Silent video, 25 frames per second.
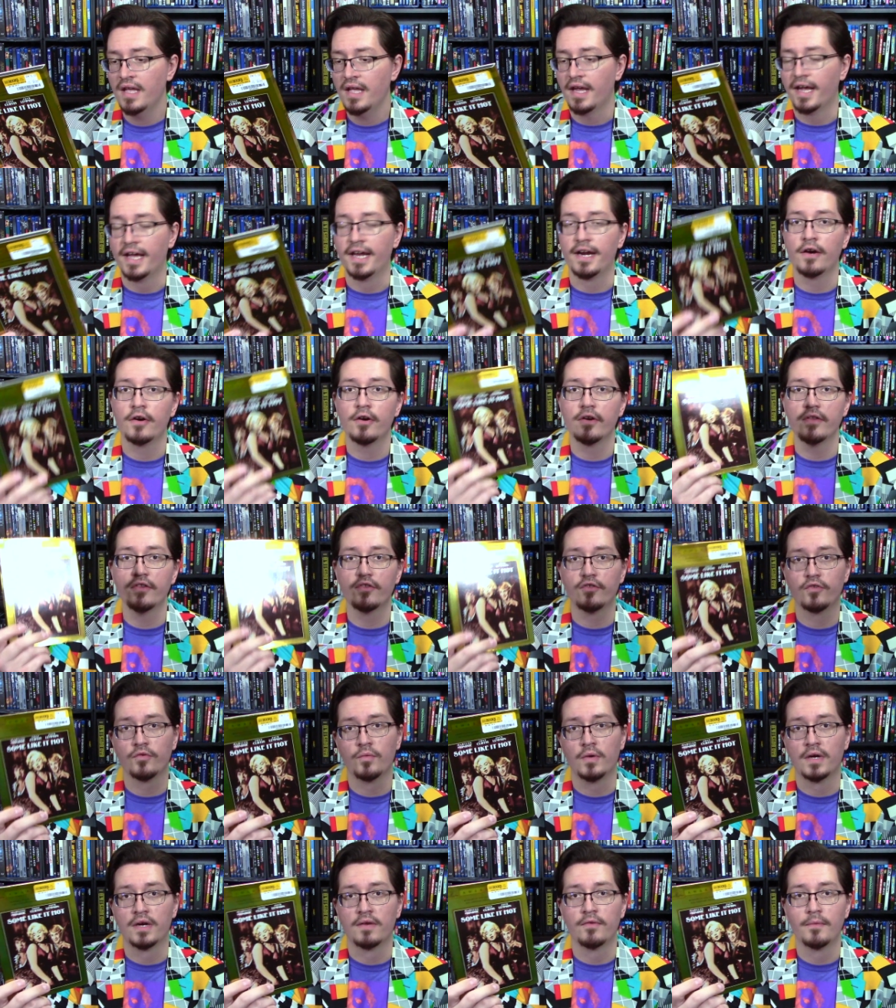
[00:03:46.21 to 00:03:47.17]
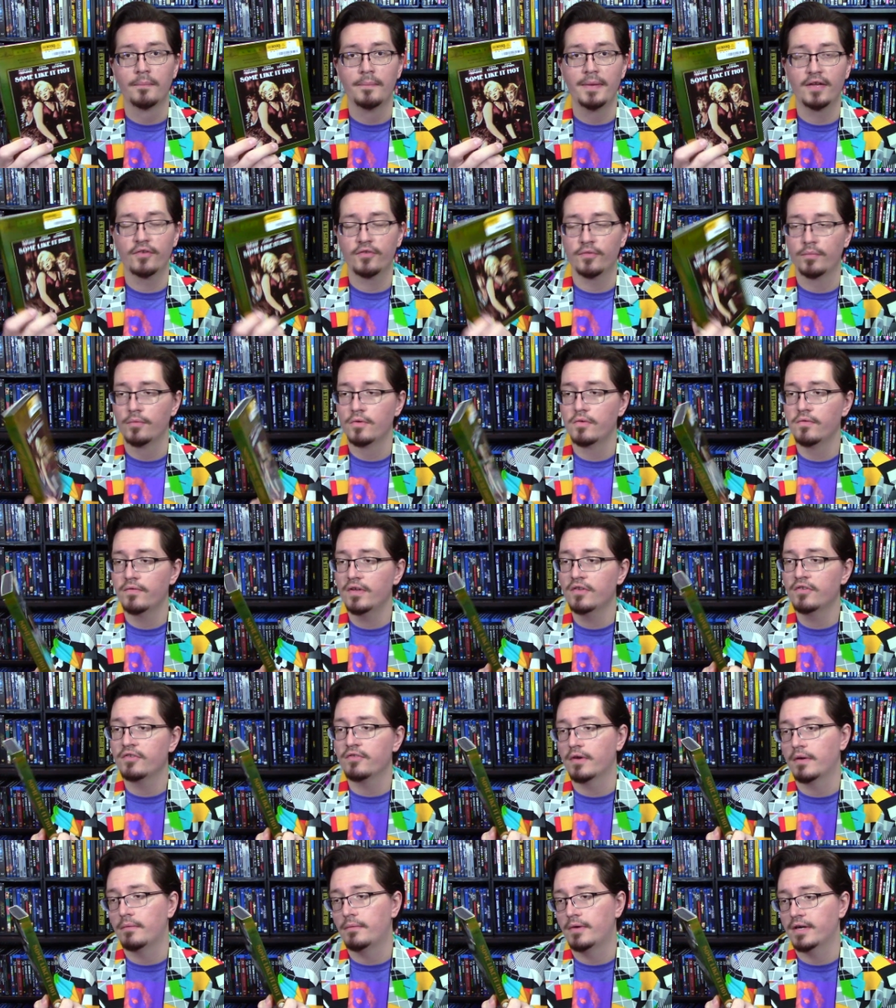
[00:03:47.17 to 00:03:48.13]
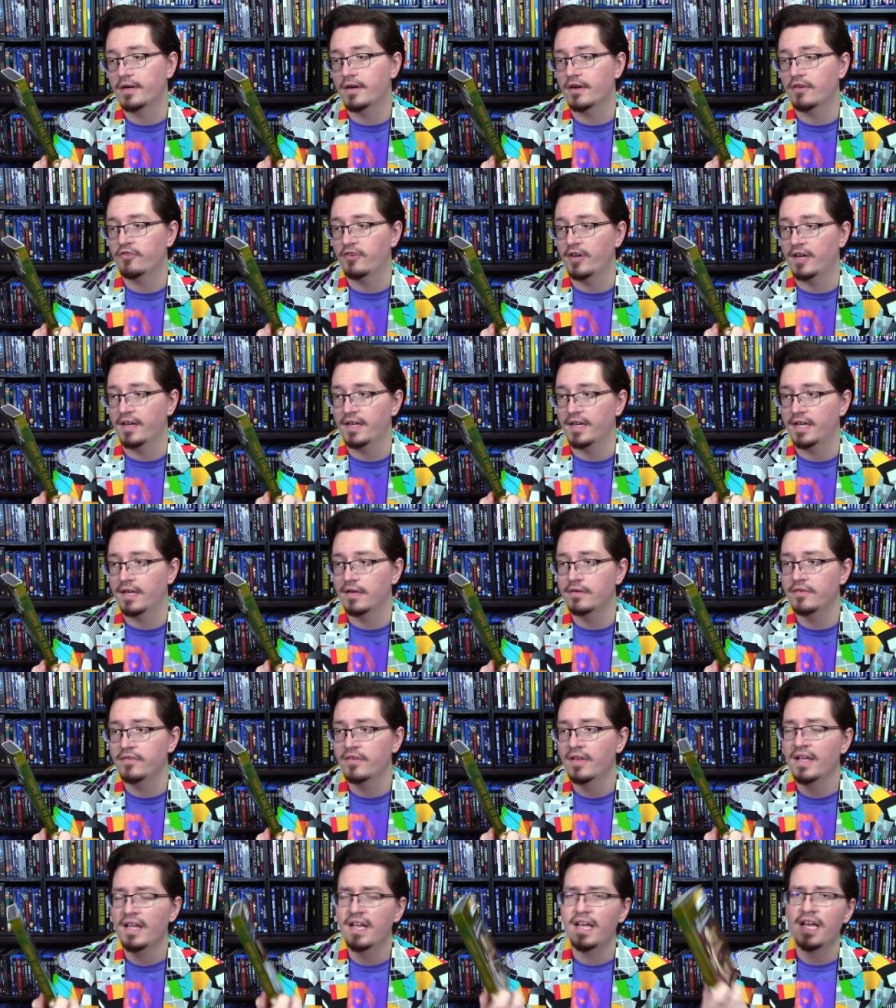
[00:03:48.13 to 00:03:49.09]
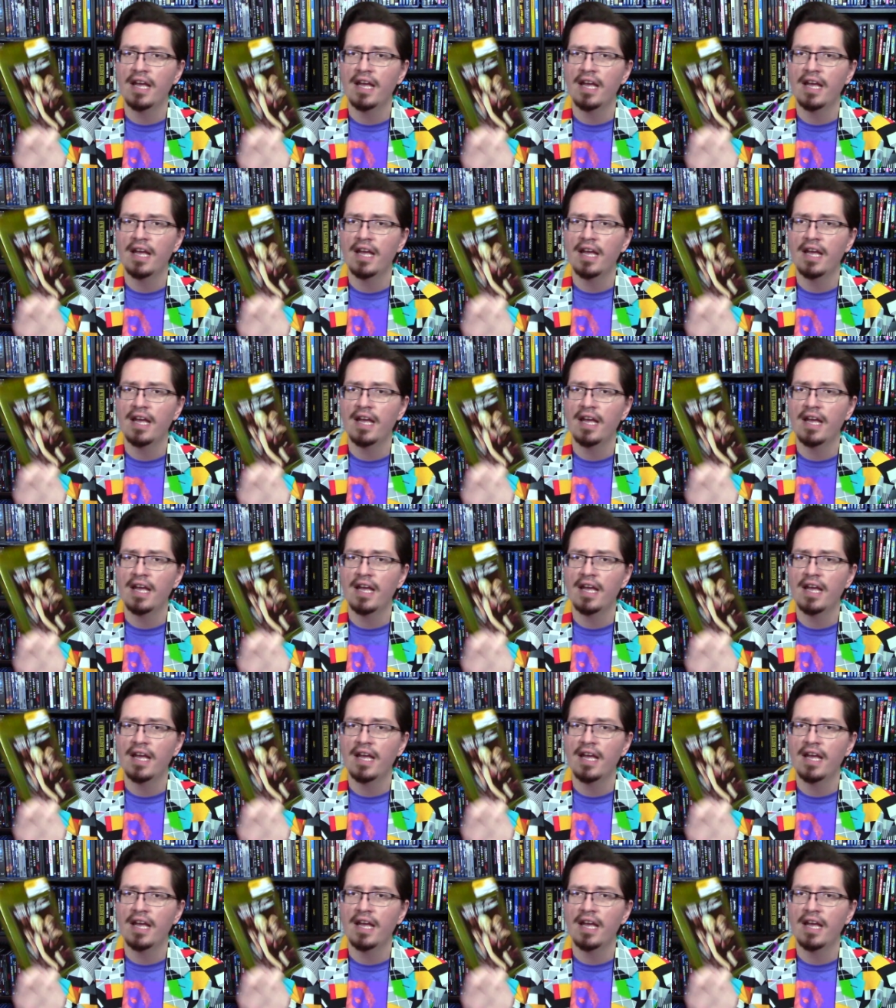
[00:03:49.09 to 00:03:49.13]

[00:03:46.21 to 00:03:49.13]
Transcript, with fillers: and I heard this is one of her best movies, so I wanted to check it out.